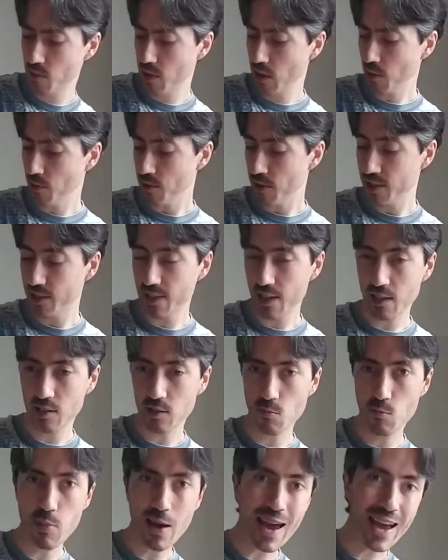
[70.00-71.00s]
to be able to send
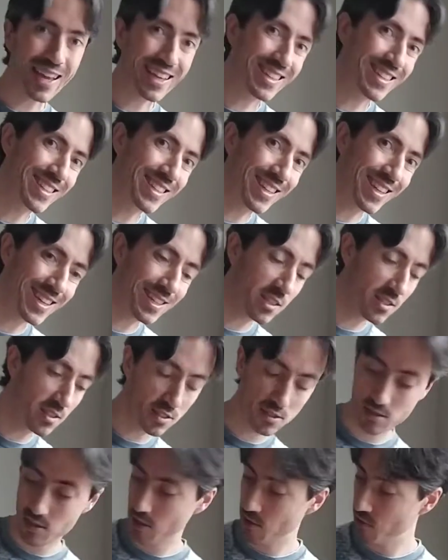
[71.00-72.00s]
it back in
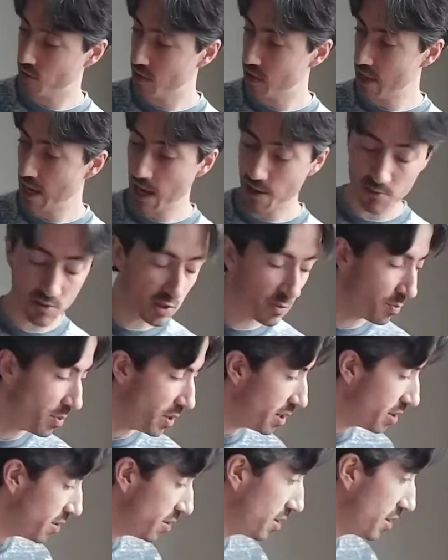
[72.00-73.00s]
case it was damaged,
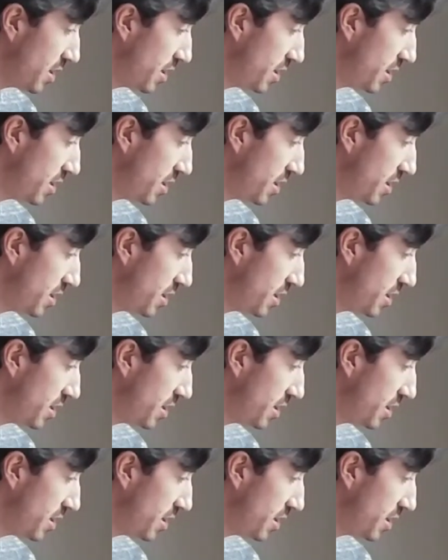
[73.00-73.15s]
but